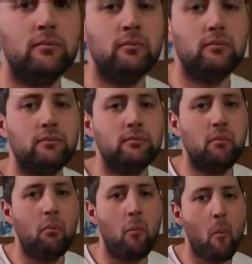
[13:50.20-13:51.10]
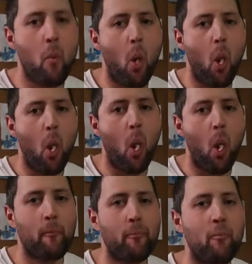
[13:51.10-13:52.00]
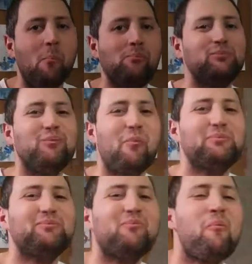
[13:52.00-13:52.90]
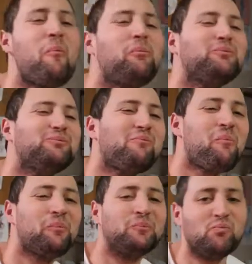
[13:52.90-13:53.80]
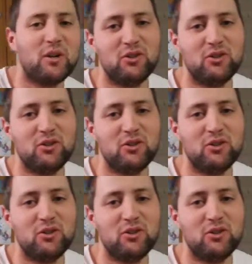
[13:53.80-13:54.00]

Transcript: How's your dinner? Ew, really? How's